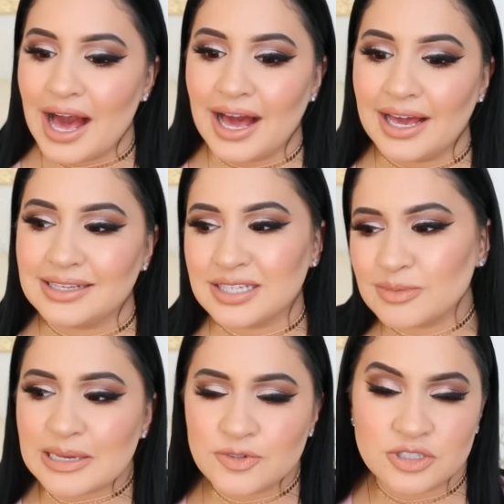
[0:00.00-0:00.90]
I
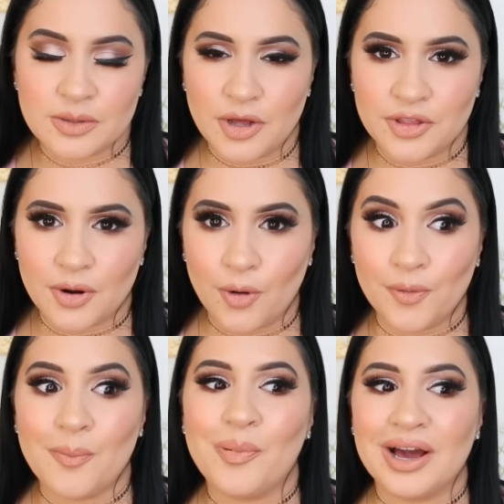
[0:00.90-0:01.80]
sometimes use them on their
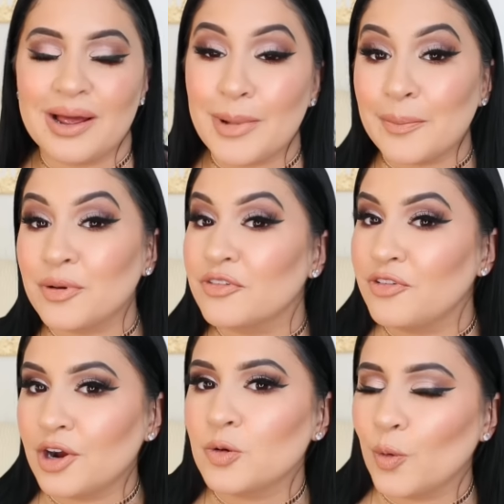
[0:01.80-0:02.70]
own, but my
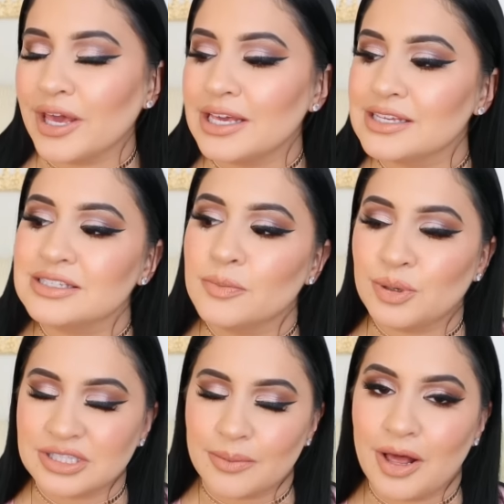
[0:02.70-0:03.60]
preferred way is to
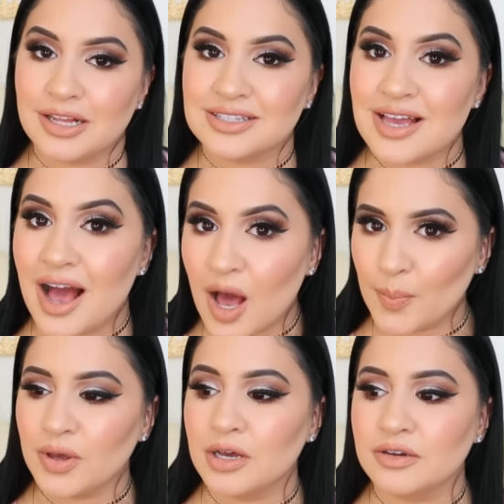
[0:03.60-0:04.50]
put them on
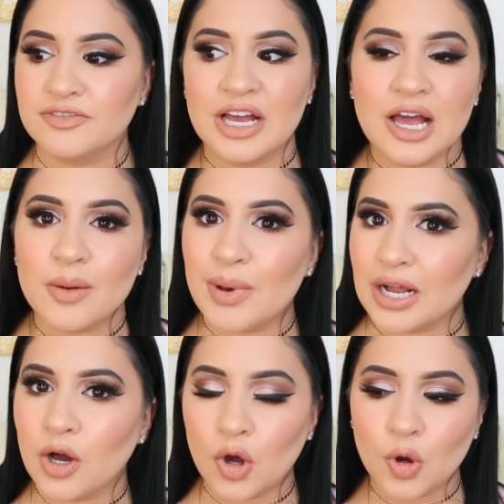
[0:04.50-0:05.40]
top of
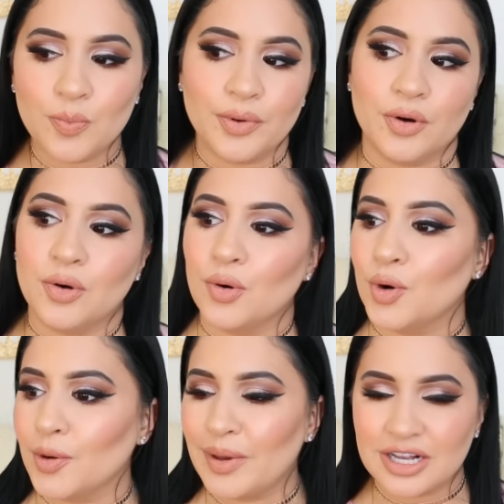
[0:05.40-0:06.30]
Becca Opal
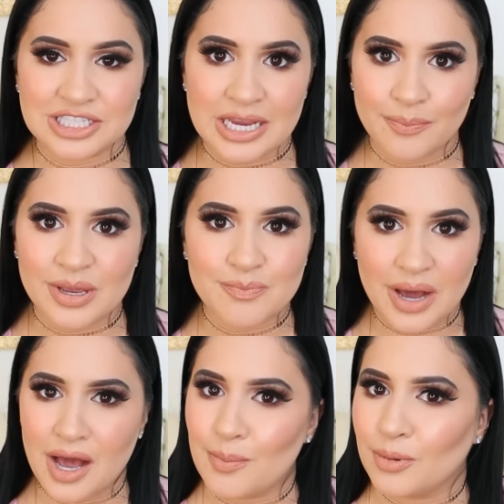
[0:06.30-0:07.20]
or Becca Champagne
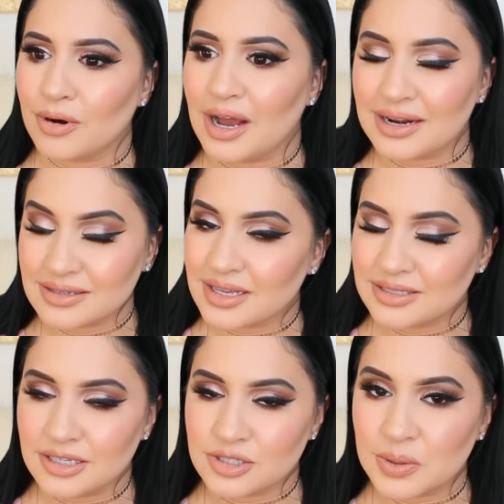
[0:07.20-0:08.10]
Pop or
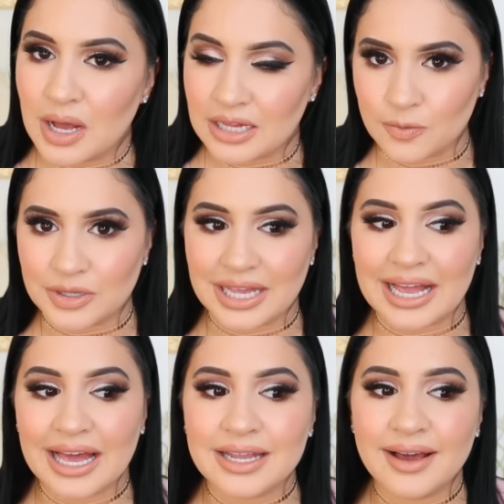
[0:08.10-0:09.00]
Anastasia So Hollywood.
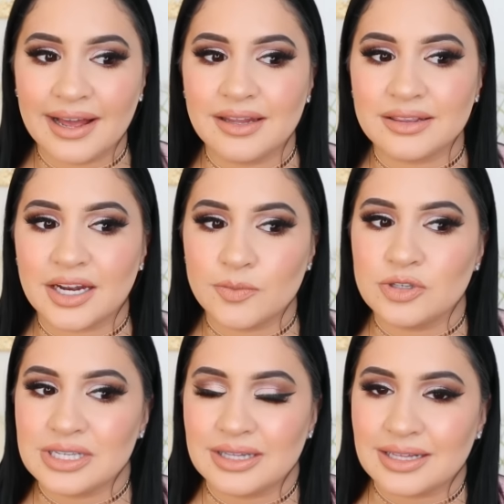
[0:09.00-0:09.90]
Like any highlight that I'm
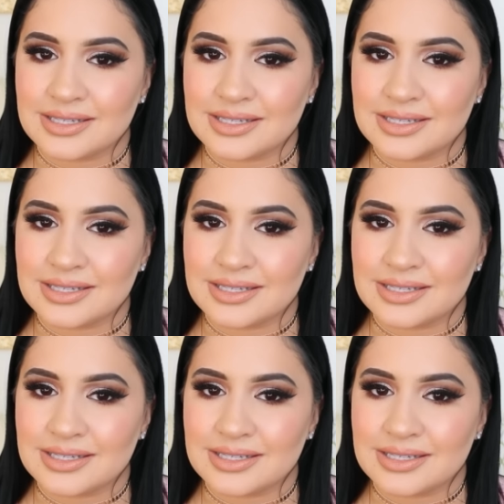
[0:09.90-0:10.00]
using that